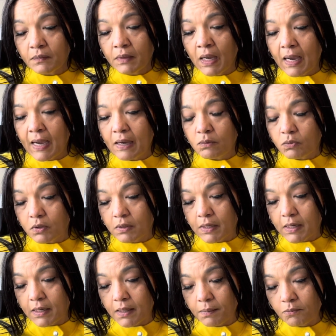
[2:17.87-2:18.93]
I will
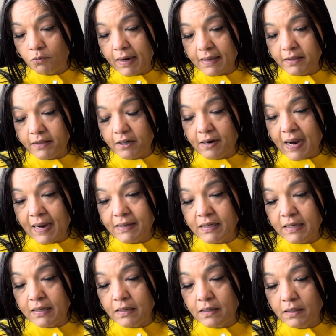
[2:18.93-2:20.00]
write their
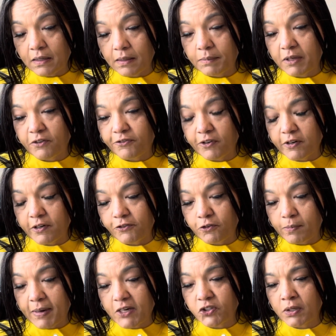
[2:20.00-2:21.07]
ID
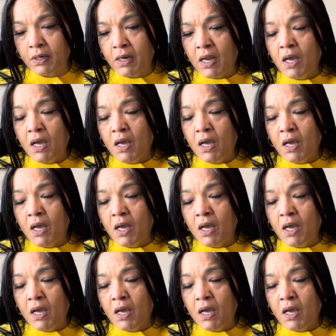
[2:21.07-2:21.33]
information.